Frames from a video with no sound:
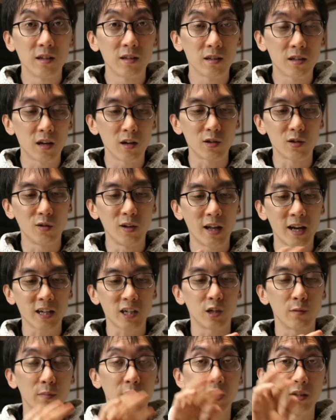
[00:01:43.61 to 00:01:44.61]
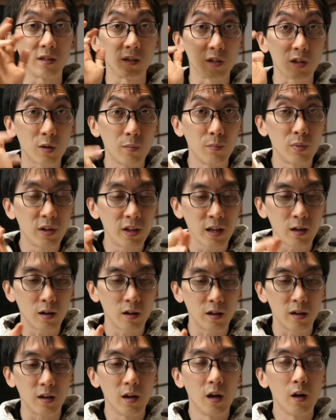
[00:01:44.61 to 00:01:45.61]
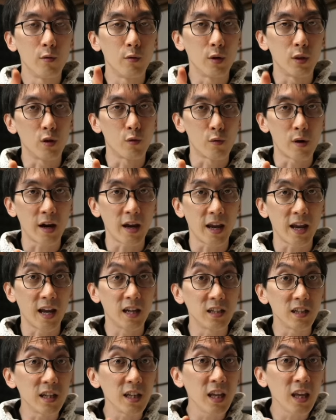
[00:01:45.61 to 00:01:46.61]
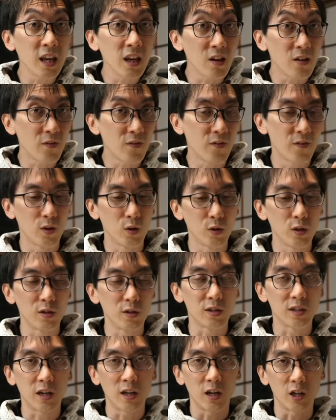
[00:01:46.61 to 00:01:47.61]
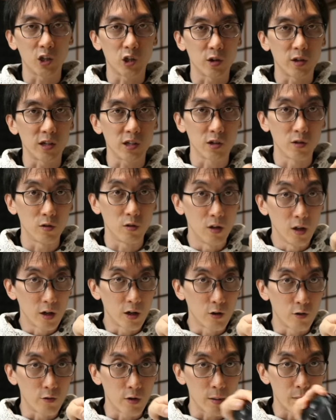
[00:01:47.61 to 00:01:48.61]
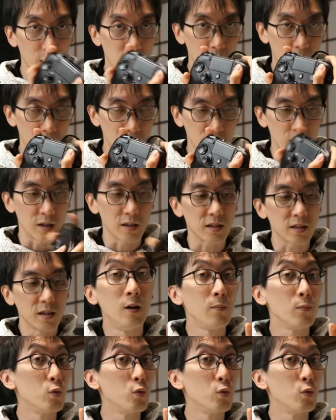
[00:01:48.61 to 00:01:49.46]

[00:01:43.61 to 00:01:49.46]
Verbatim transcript: total action buttons completely with your right hand if you're using a traditional grip like this,